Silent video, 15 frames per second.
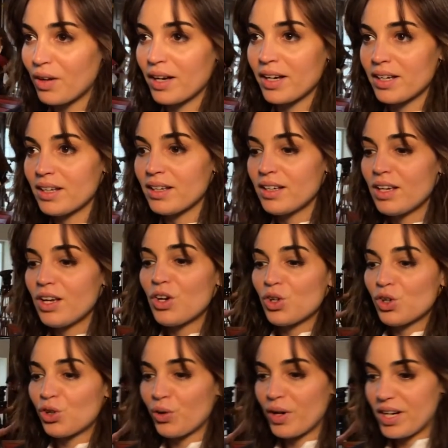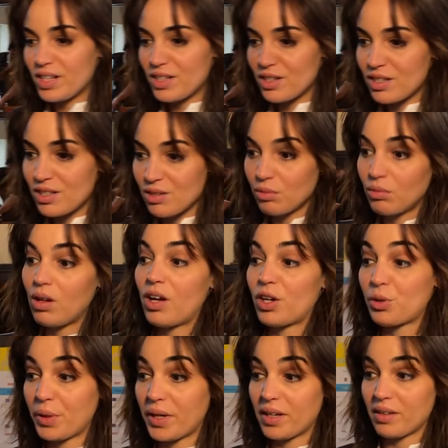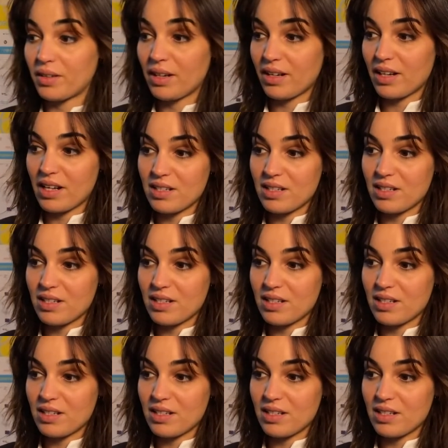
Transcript: I created, well, I created that.